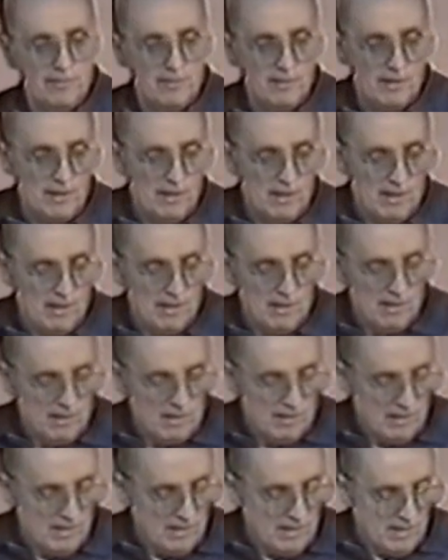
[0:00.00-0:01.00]
of.
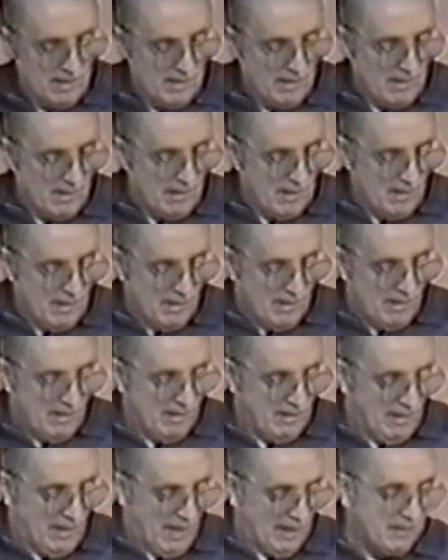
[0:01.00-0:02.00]

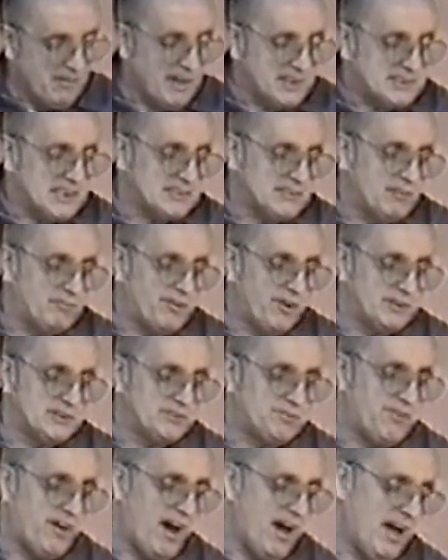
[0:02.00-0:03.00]
Look what it says in
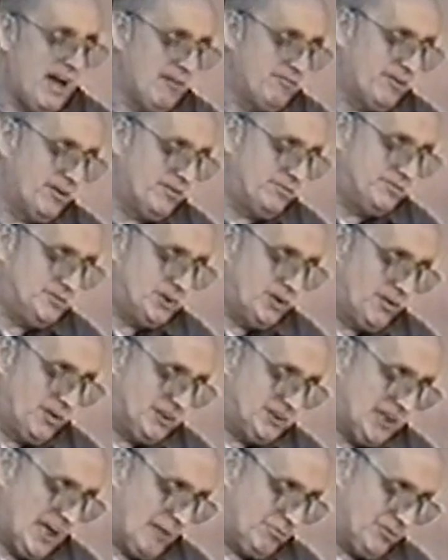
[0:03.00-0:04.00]
verse 5 of
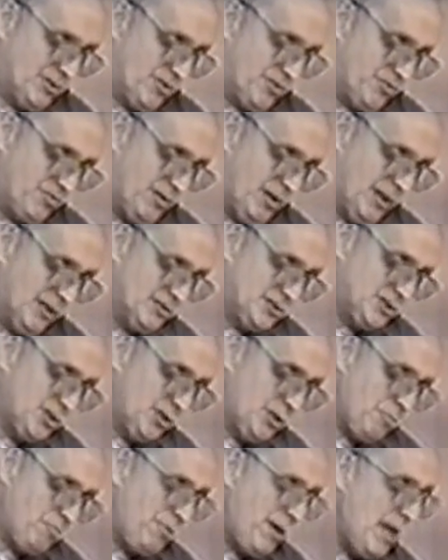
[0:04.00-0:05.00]
Jonah chapter 3. And
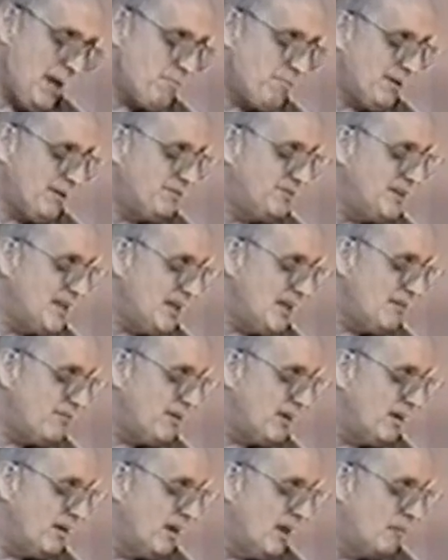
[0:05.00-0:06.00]
so the people of
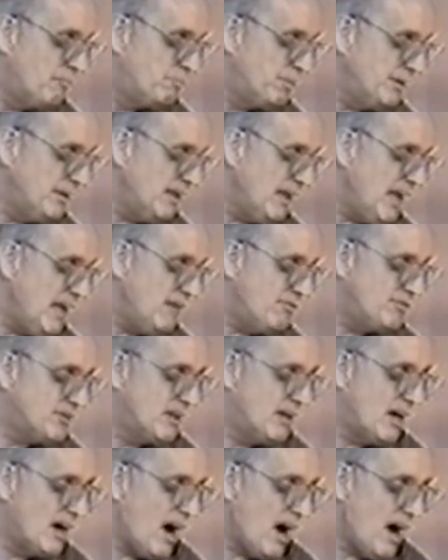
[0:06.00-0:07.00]
Nineveh
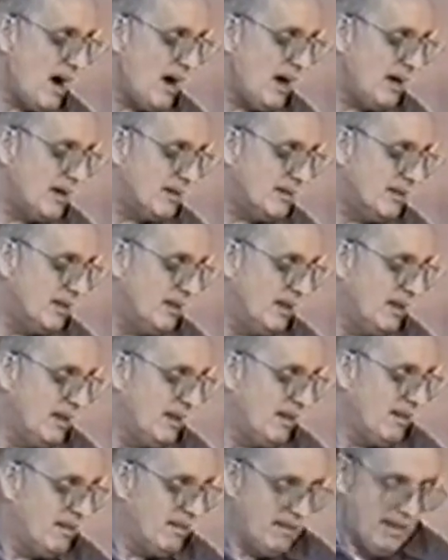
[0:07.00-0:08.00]
believed God.
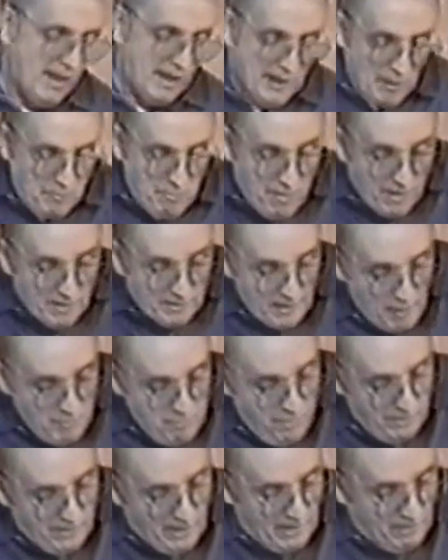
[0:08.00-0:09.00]
And they
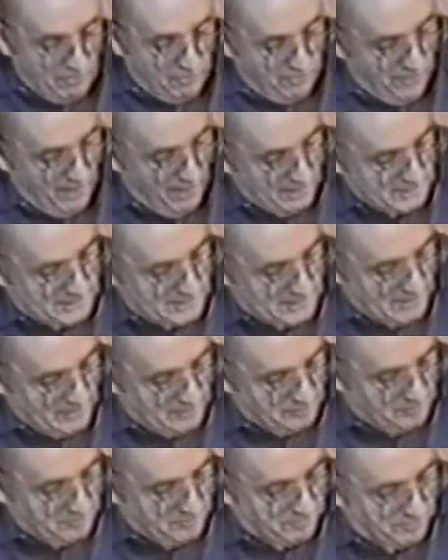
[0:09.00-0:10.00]
put on a fast, see?
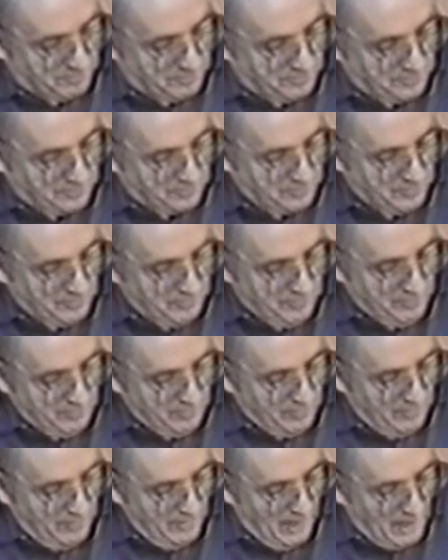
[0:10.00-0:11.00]

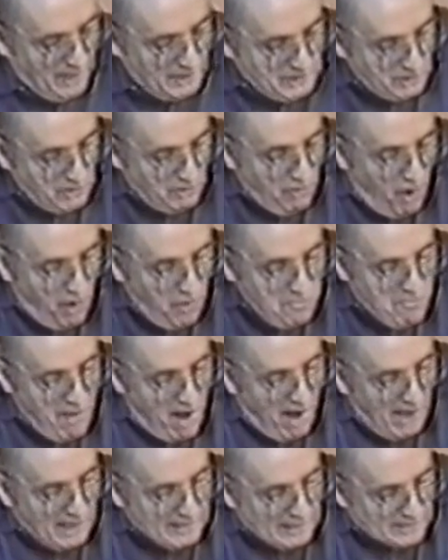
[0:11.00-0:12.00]
This is your own
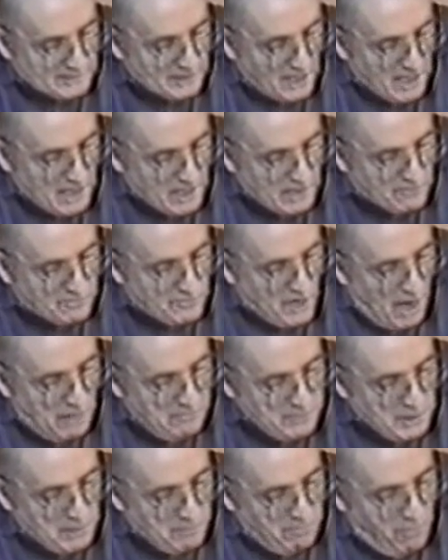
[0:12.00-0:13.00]
mind now. You've
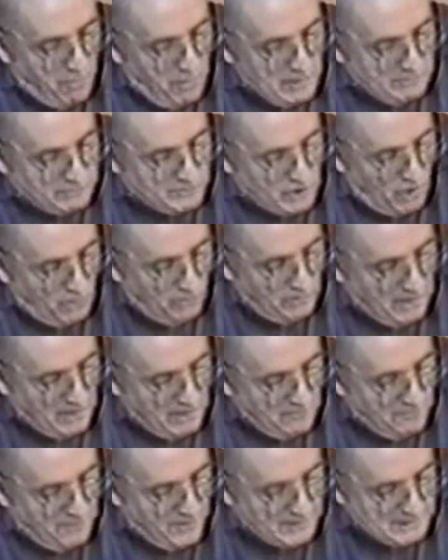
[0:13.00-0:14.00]
come to the point of total
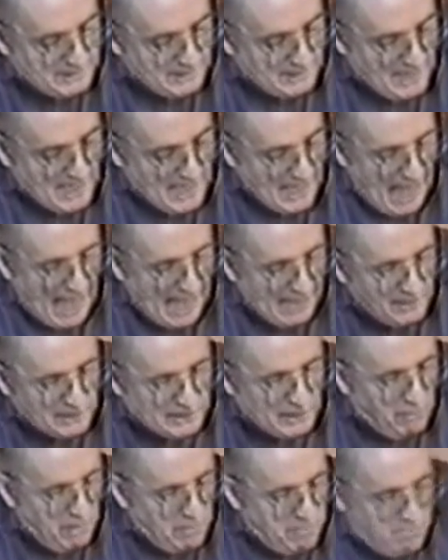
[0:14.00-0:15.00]
conviction, and there's a